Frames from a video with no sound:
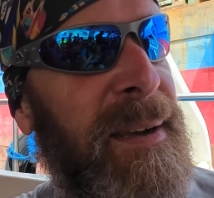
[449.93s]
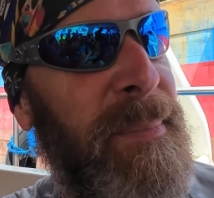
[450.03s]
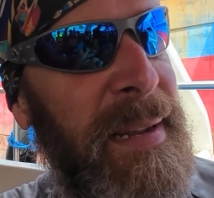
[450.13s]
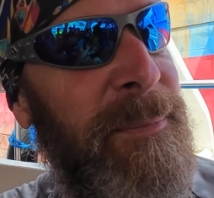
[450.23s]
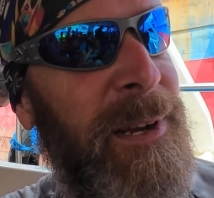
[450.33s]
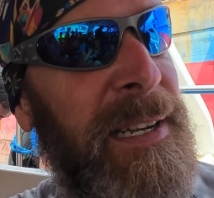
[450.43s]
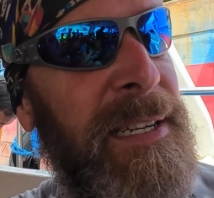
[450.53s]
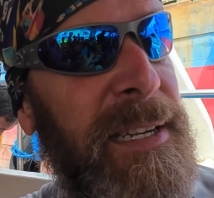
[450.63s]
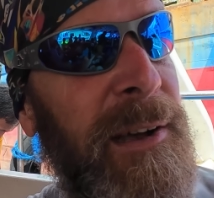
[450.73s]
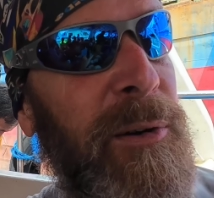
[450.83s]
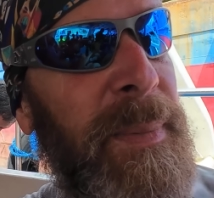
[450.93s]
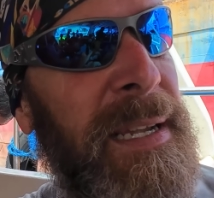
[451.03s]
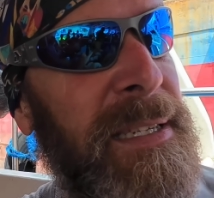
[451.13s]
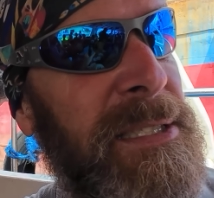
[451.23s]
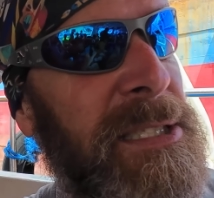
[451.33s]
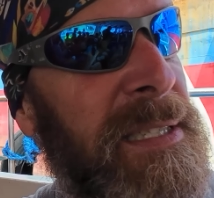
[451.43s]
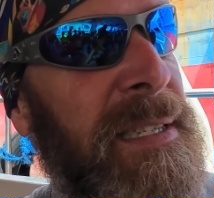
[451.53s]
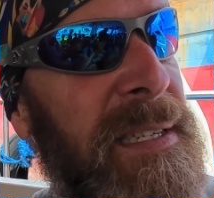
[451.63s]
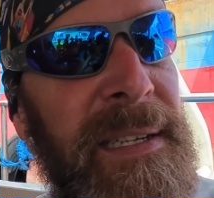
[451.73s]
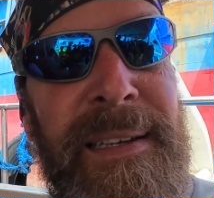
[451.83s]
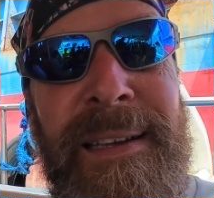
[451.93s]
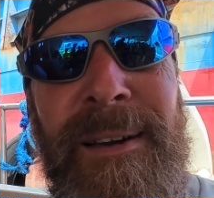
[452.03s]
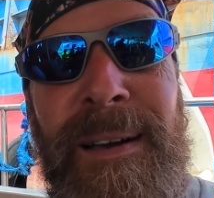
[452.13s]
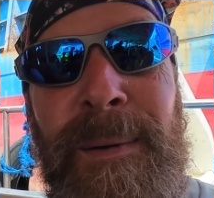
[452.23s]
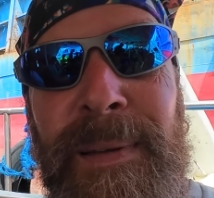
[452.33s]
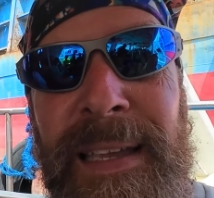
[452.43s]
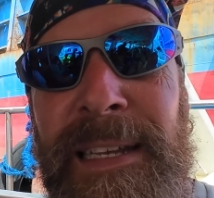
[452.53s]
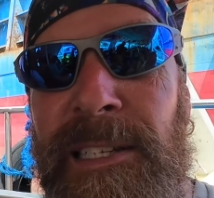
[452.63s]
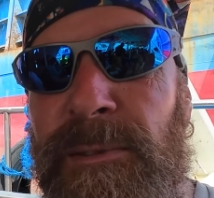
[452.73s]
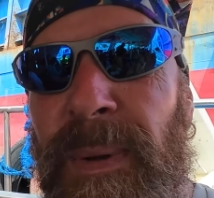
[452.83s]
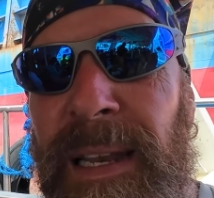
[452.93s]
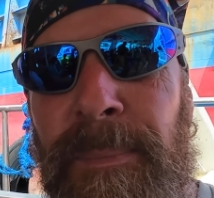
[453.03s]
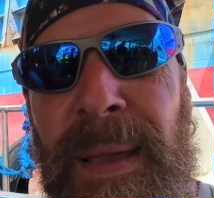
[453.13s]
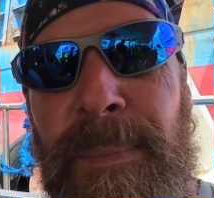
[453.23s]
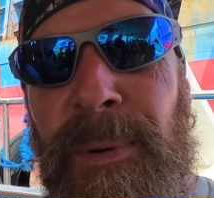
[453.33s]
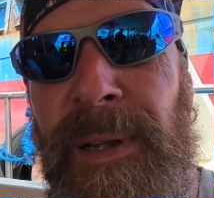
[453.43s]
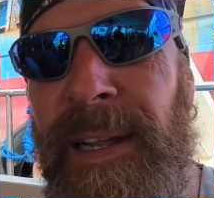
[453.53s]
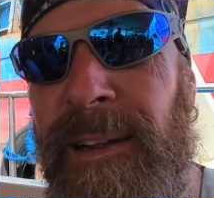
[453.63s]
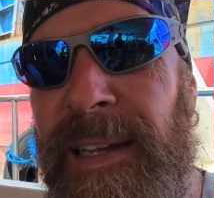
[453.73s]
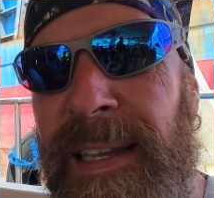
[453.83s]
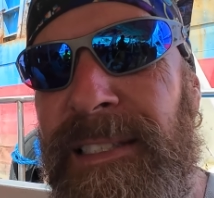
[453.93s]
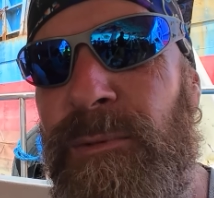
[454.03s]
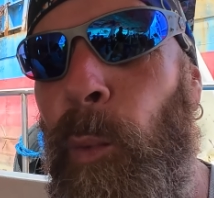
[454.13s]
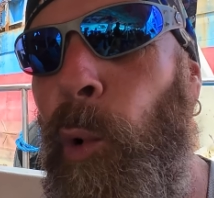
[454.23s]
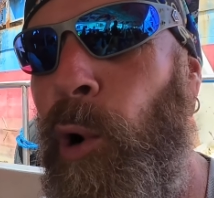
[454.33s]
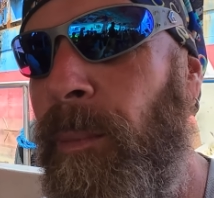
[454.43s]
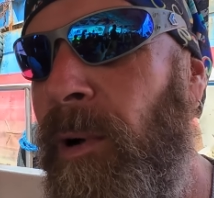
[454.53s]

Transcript: But I'm ready to go because to get this many people in here, it gets warm